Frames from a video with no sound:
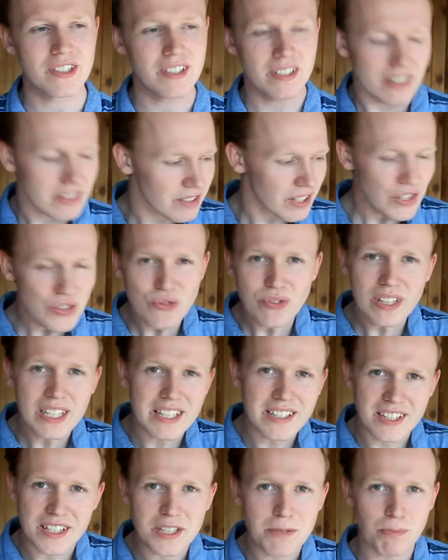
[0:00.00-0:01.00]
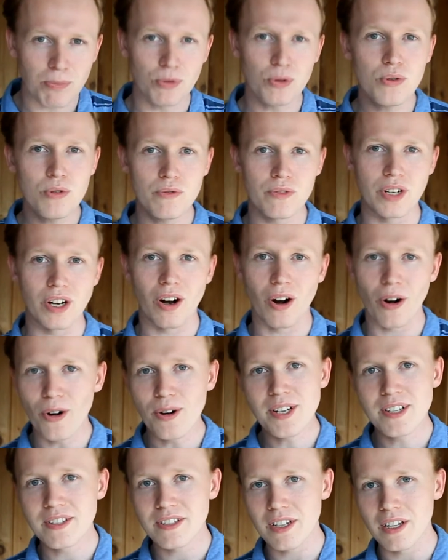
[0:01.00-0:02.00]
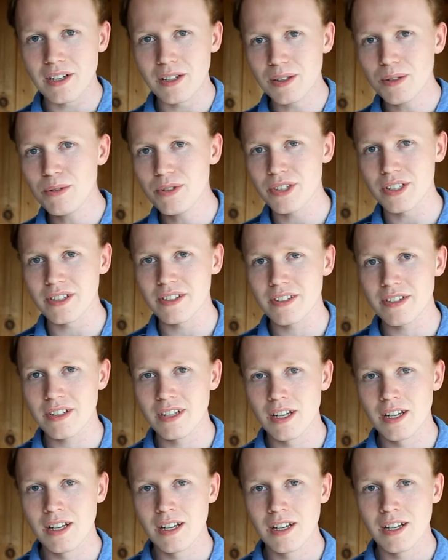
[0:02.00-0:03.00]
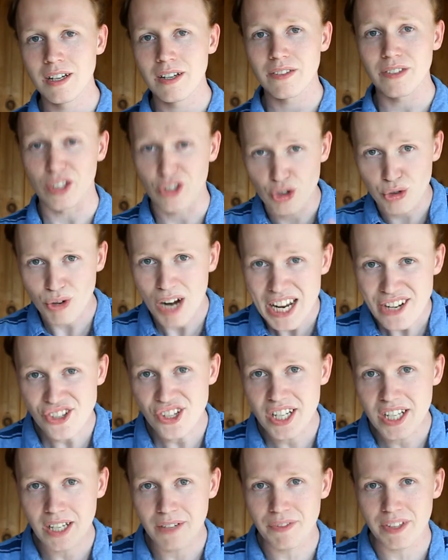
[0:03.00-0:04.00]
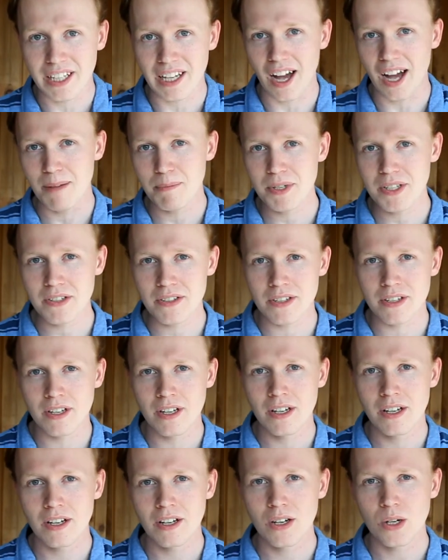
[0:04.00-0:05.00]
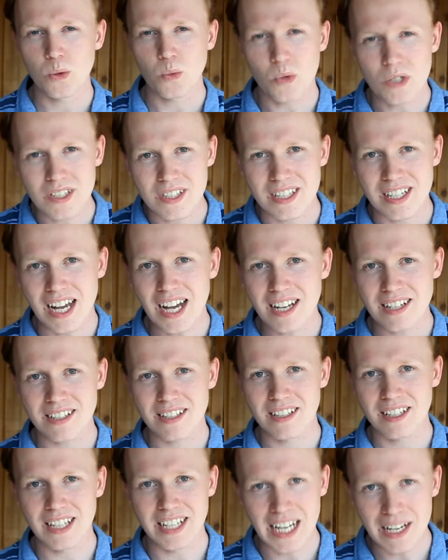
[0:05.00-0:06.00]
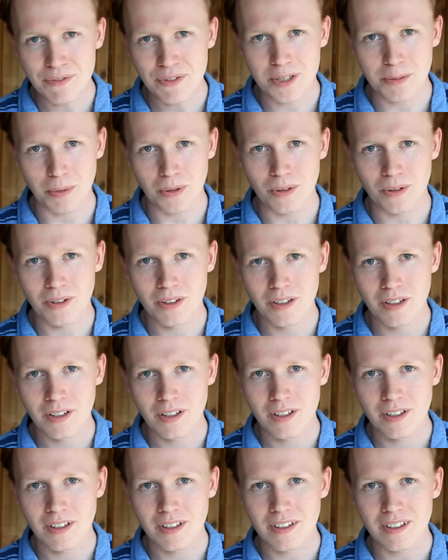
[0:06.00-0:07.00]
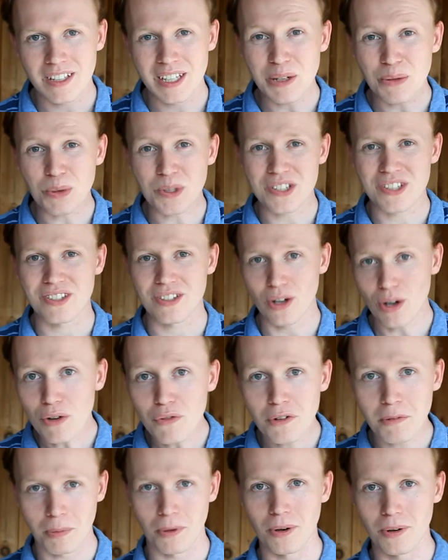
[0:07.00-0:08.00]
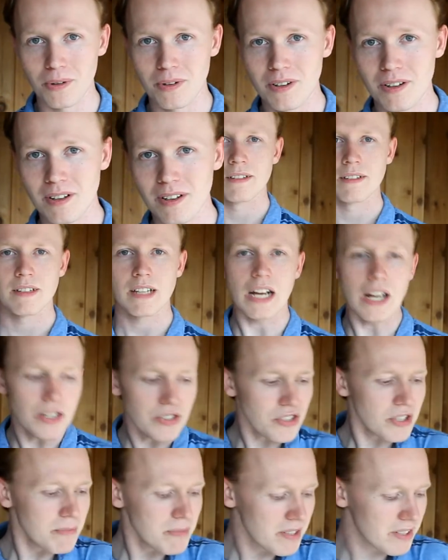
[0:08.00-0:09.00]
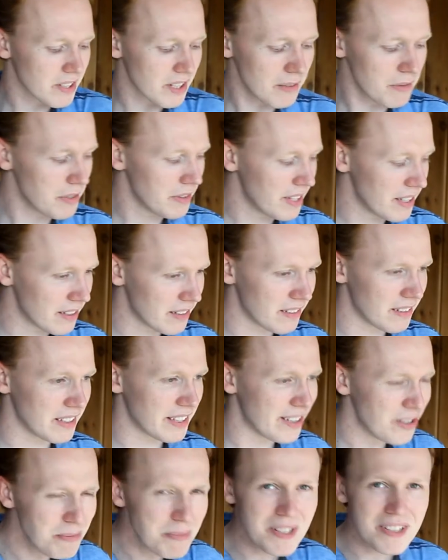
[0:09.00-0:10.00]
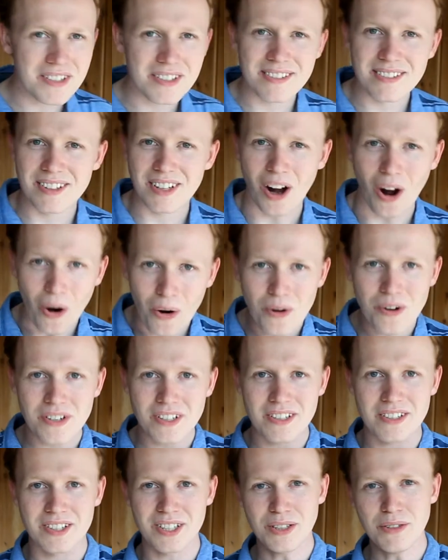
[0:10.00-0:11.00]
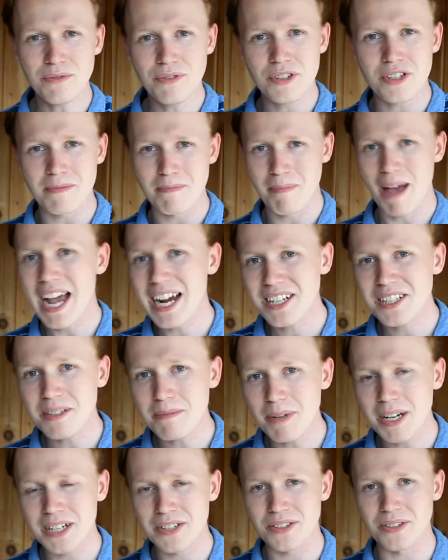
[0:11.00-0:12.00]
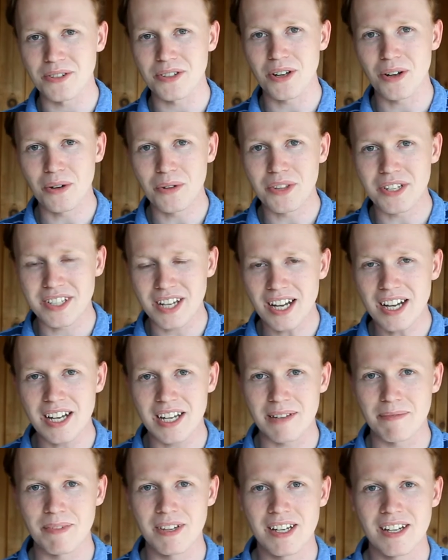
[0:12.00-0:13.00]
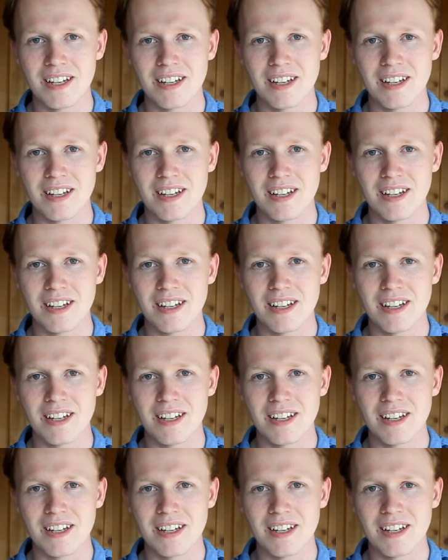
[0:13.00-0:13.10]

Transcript: successfully disproved Hardin's conclusions. The tragedy of the commons was not inevitable. It was solvable. Ostrom discovered that humans aren't selfish maximizers all the time,